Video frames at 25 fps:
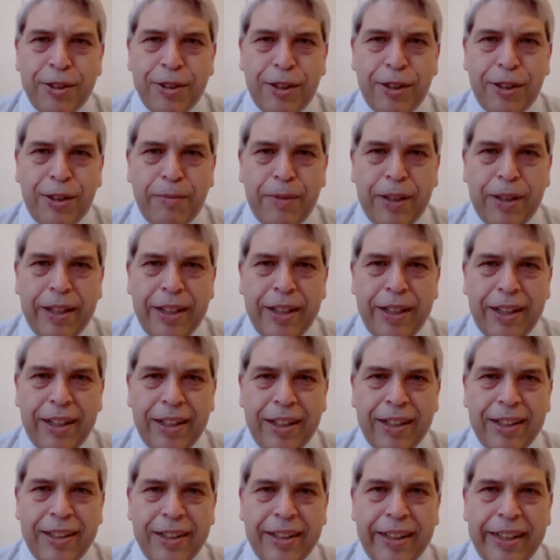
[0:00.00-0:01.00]
Tom
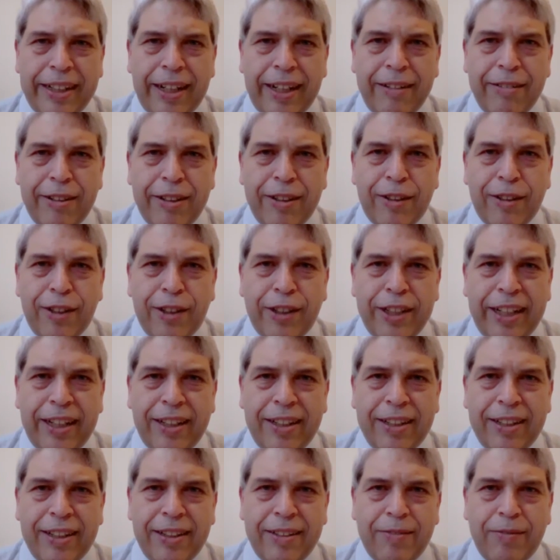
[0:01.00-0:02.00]
and Carol,
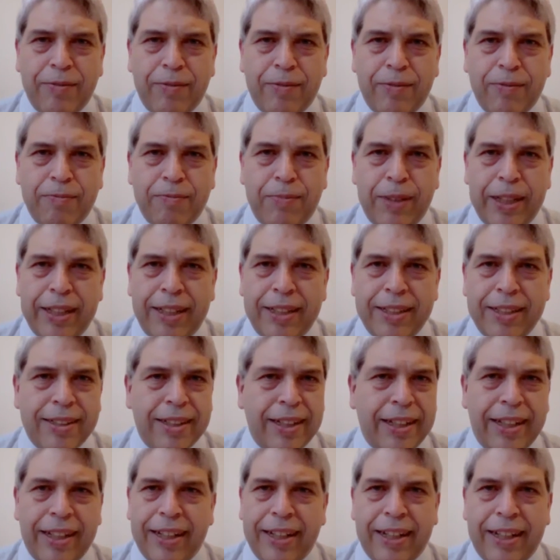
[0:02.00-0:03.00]
and please
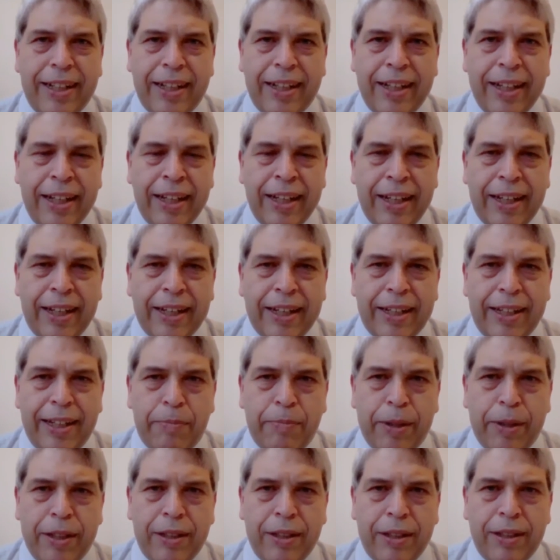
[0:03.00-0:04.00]

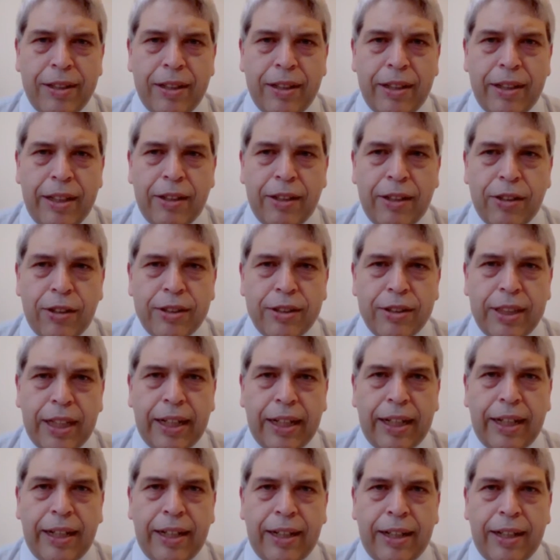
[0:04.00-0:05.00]
keep in
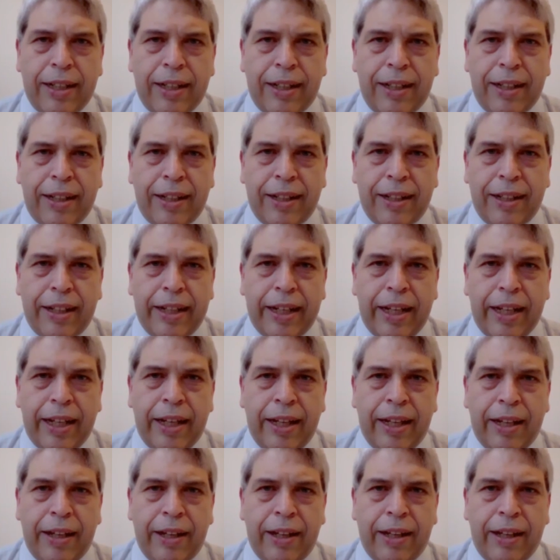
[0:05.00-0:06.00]
contact and
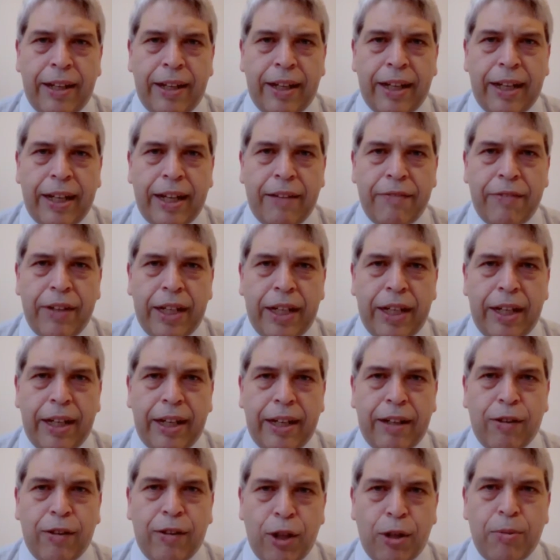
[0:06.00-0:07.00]
have
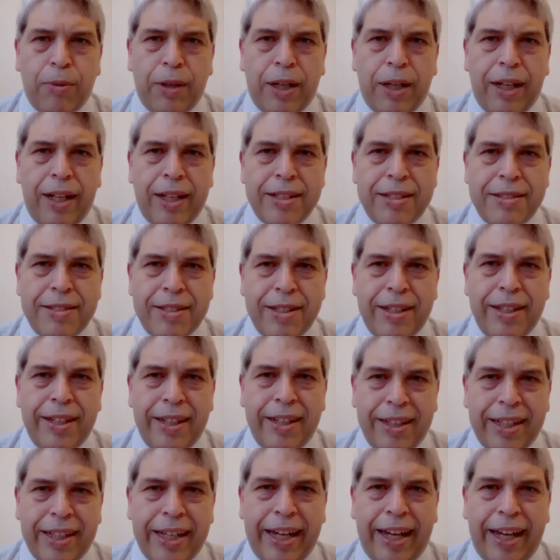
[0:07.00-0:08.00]
a global
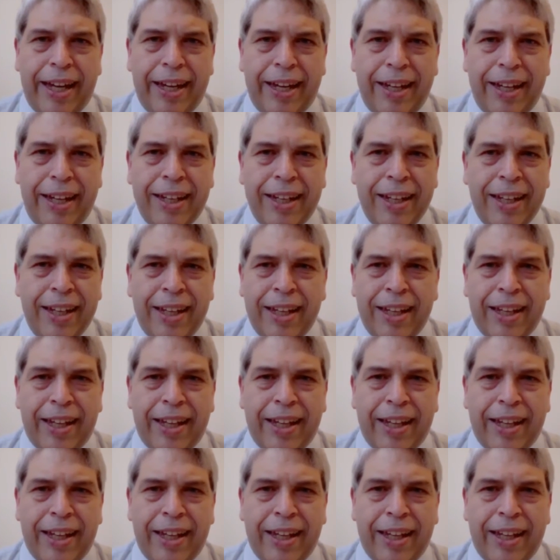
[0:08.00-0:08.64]
CE Day